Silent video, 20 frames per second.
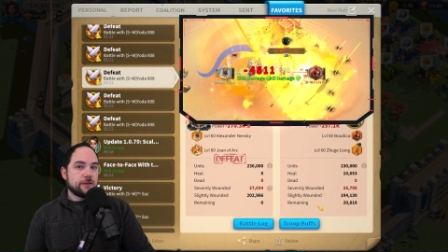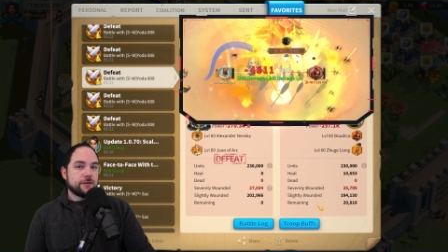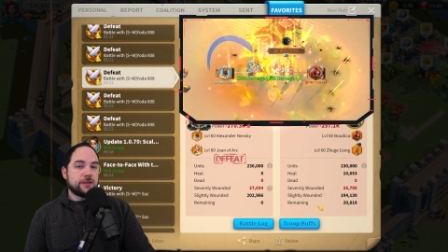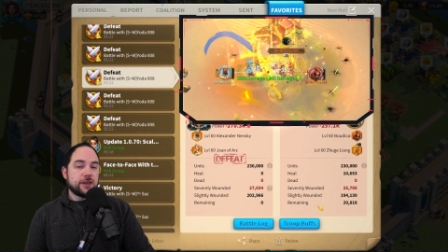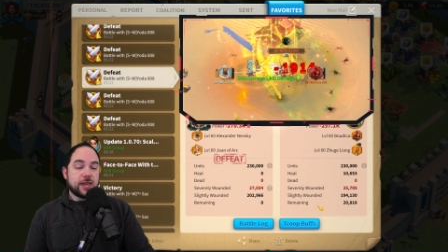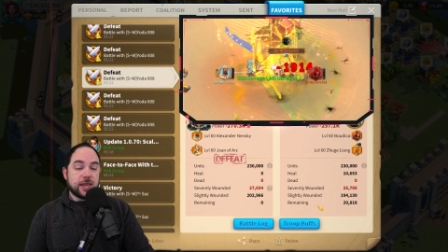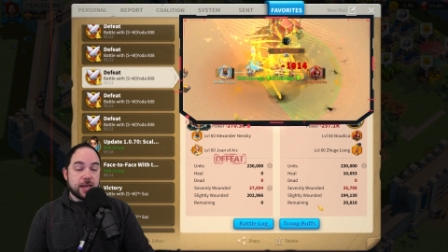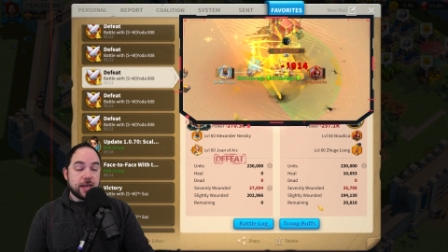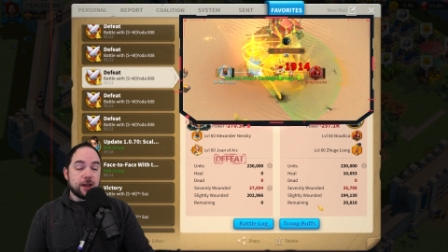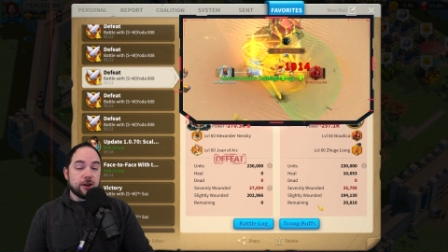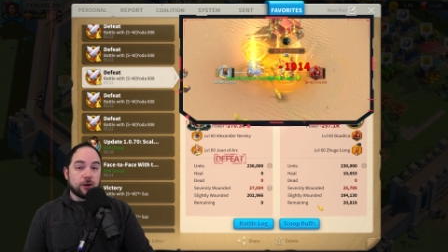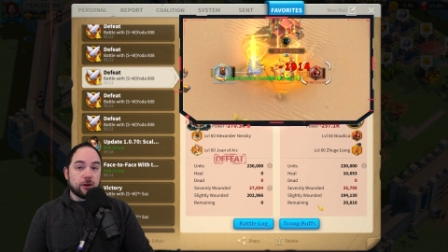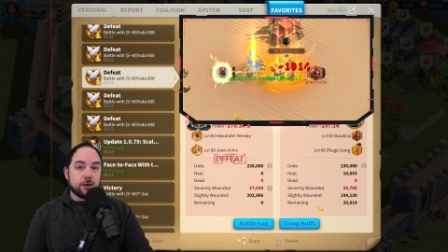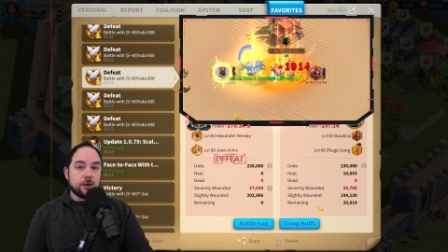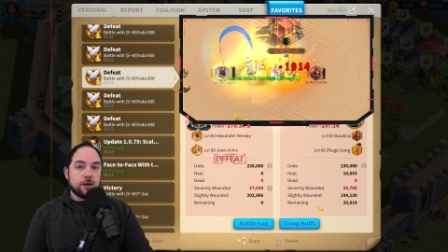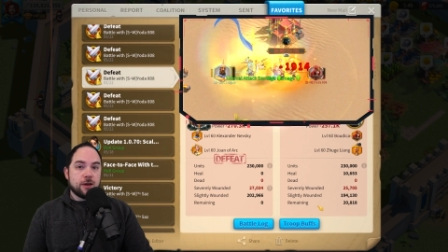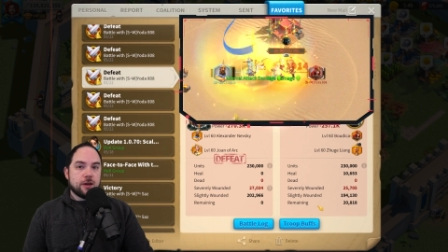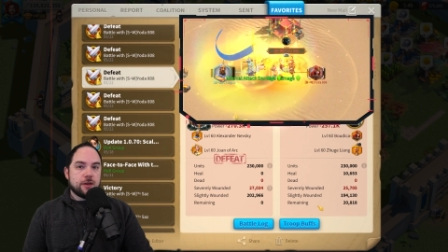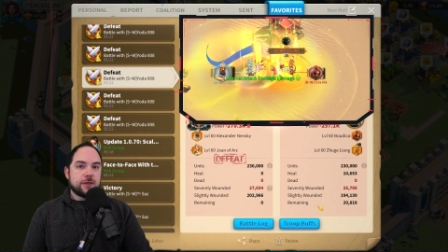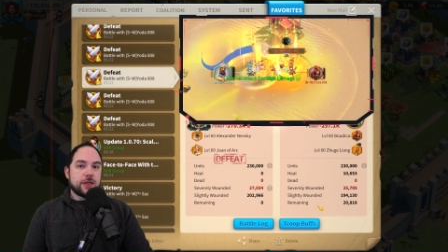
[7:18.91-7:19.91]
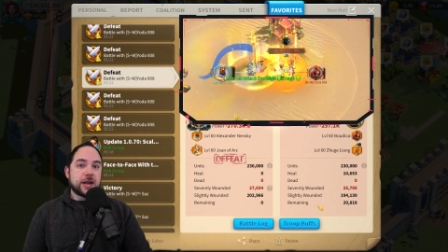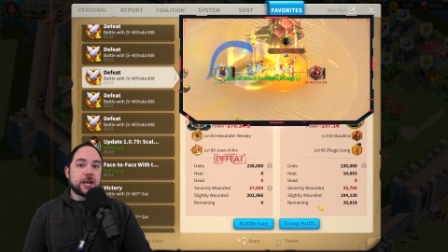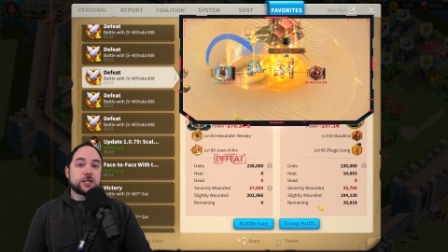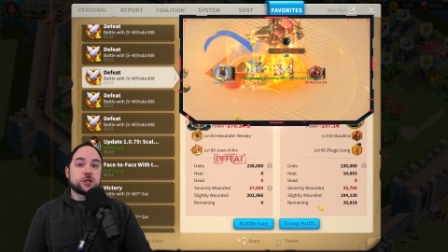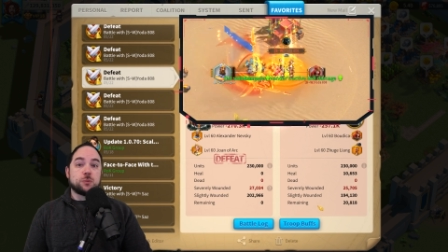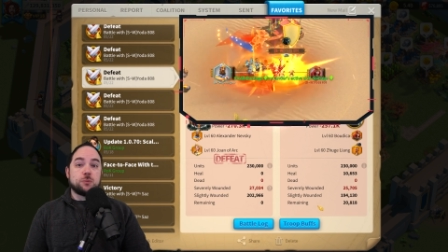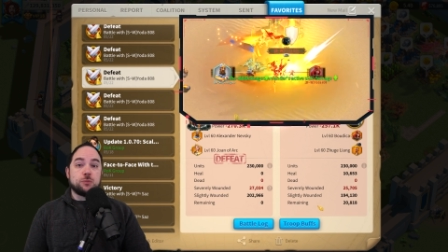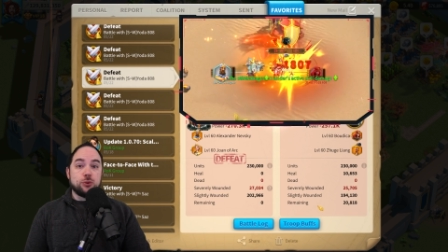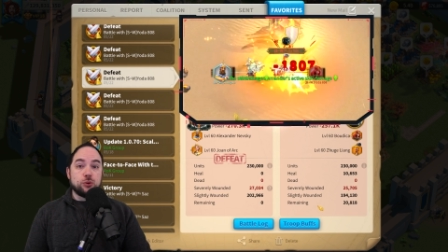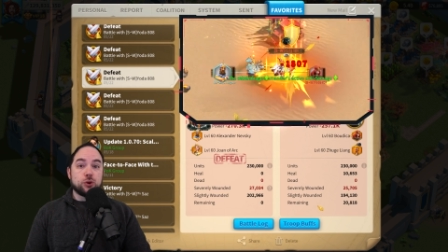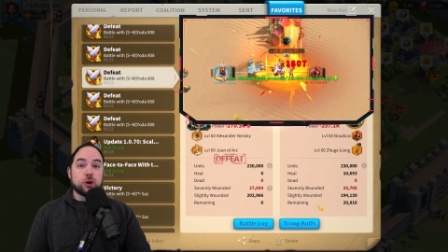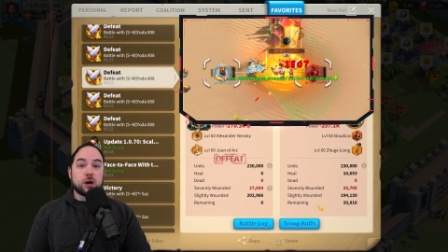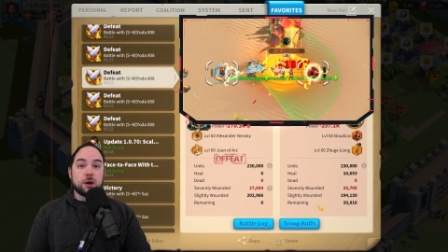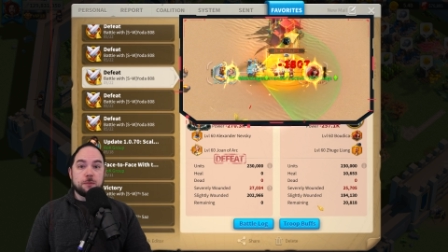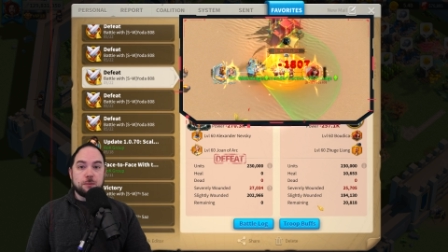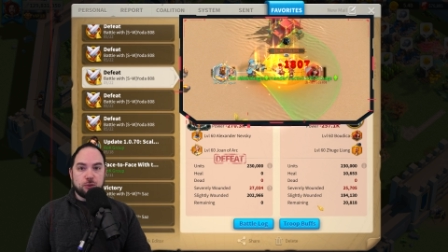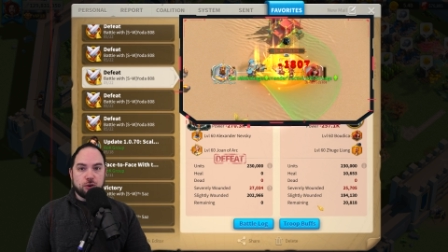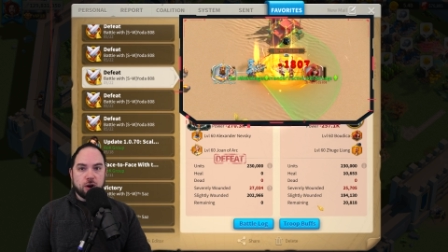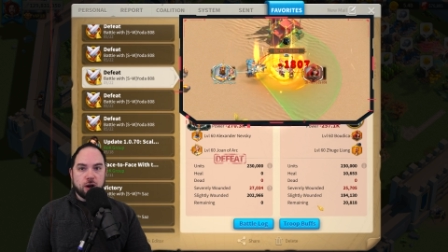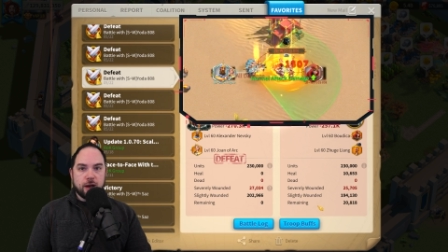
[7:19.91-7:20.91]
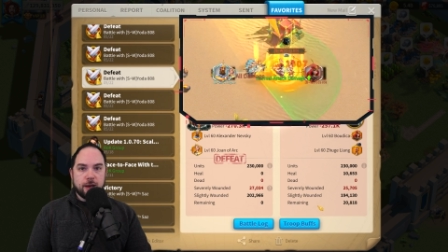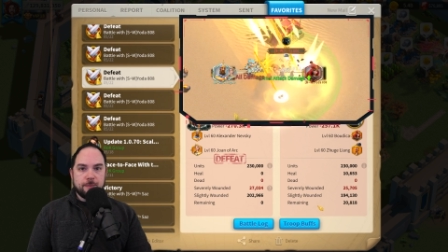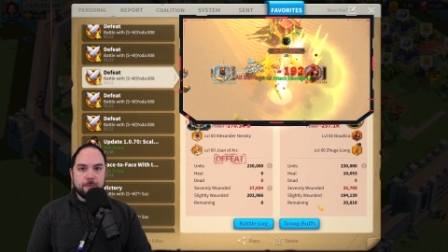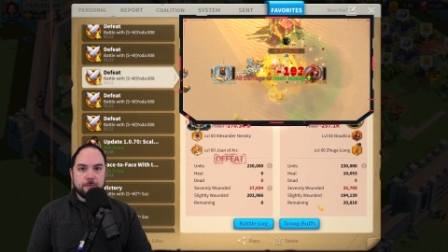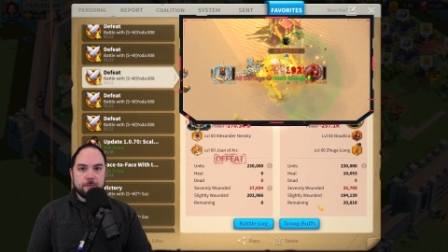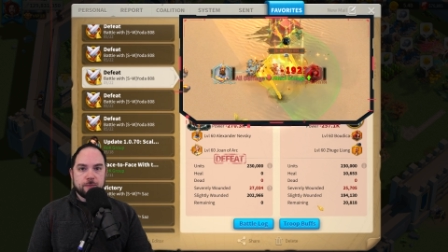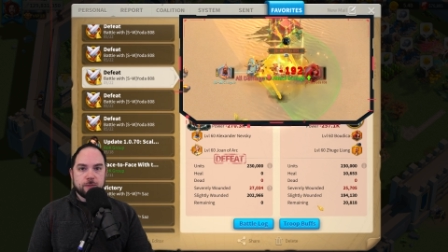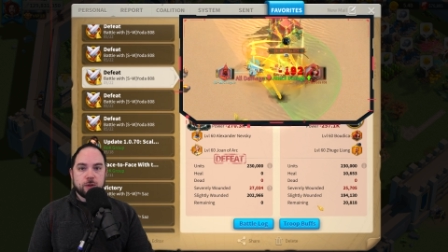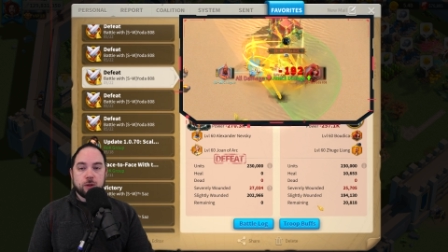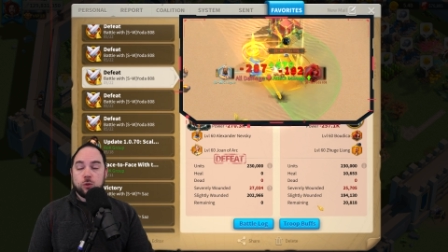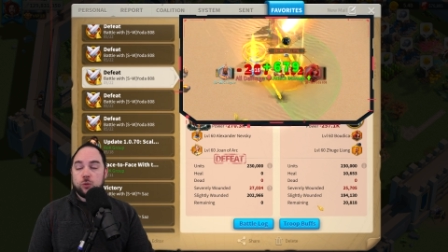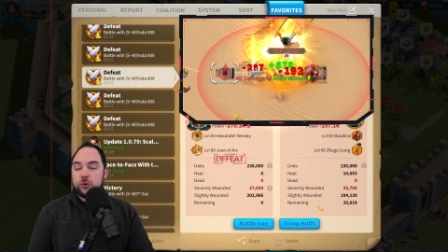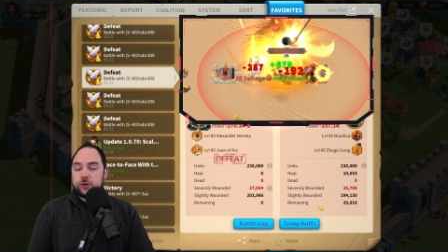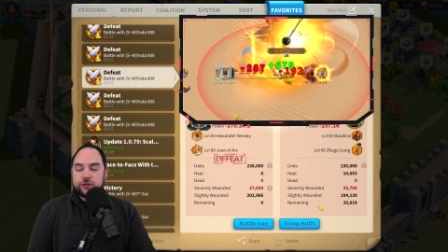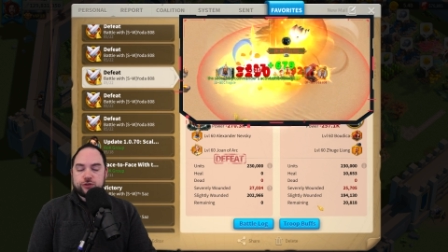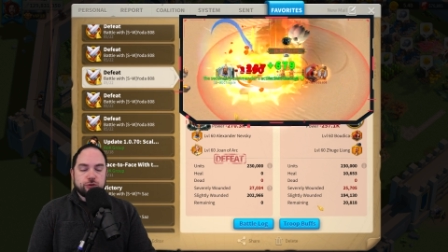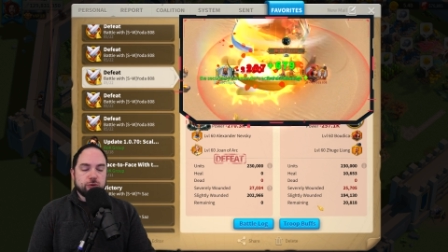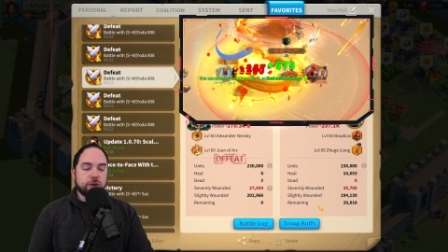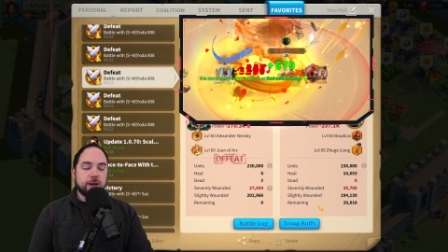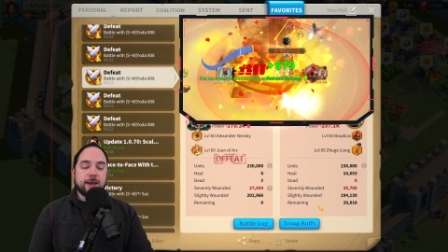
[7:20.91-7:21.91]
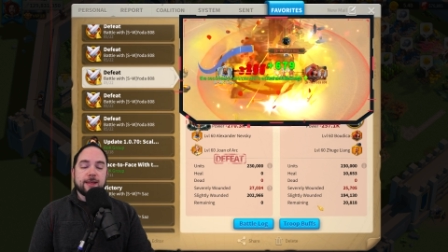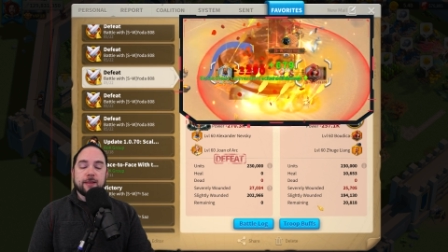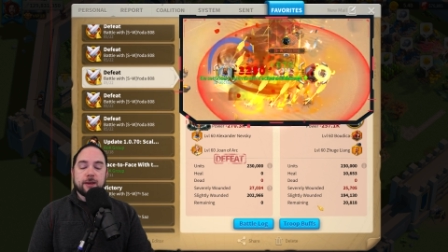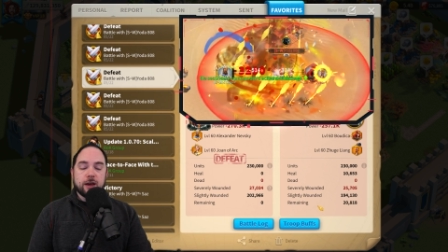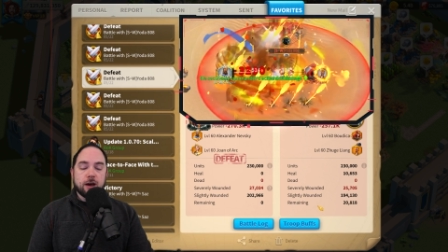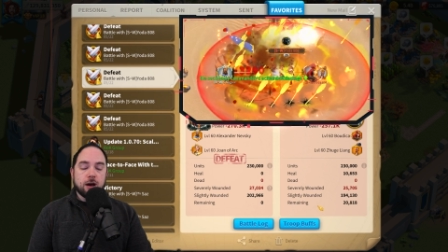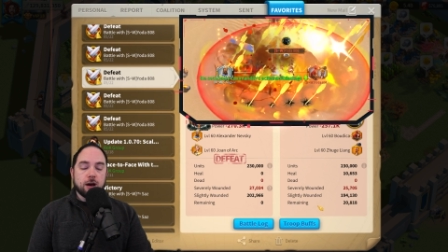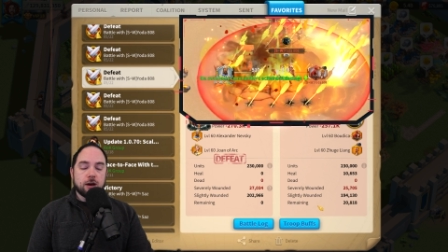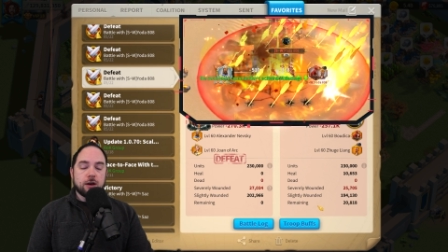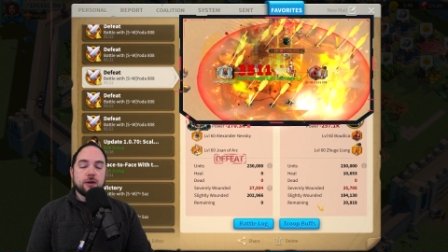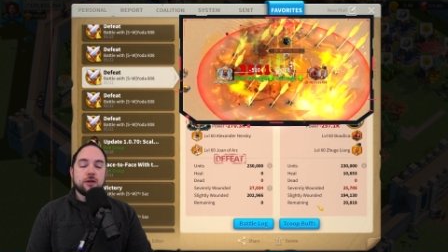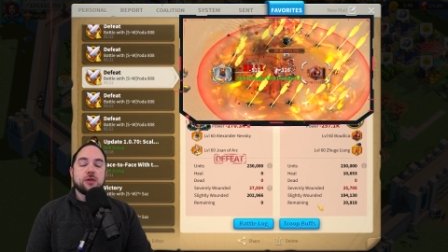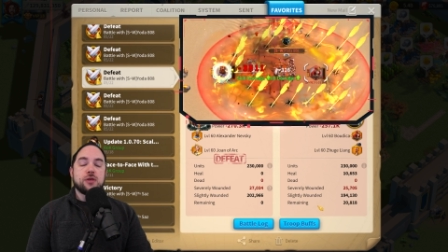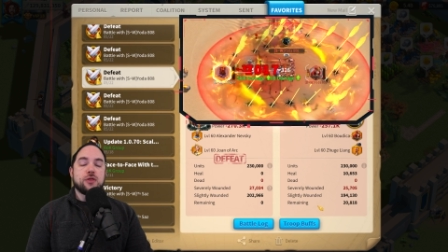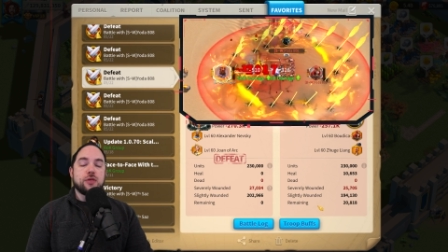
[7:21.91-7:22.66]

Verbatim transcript: to hear that it's Boudica Prime with Zhuge Liang.